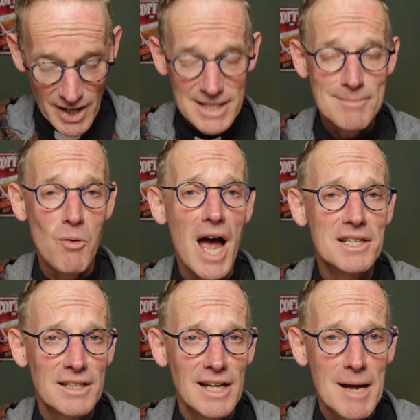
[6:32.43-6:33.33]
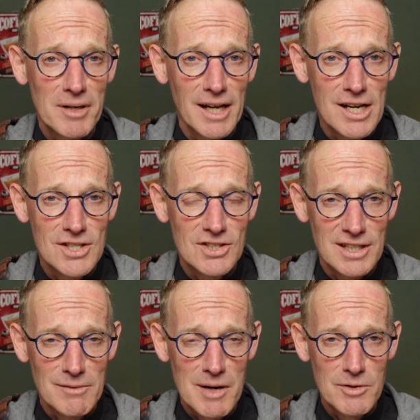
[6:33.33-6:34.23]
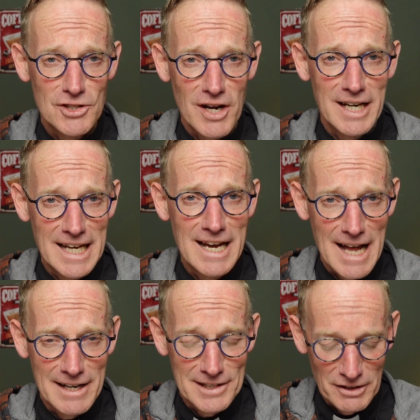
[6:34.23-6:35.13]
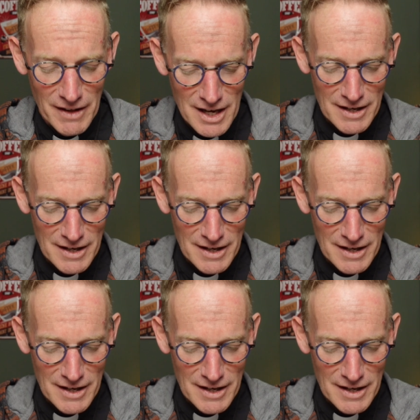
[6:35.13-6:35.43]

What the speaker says: As a practical application of what we're trying to get at here.